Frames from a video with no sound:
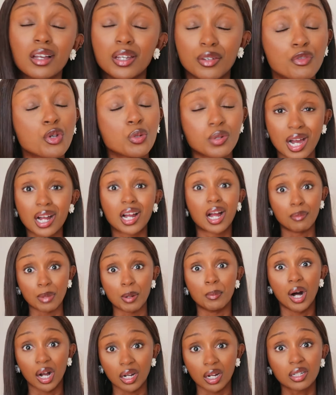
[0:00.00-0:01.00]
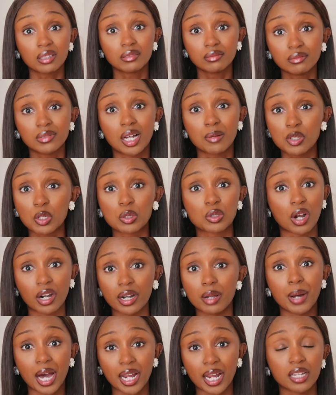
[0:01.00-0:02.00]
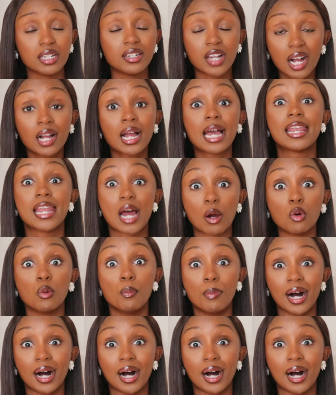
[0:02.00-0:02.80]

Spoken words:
if you knock, I'm a buck. I'm so sorry about it. Knock and I will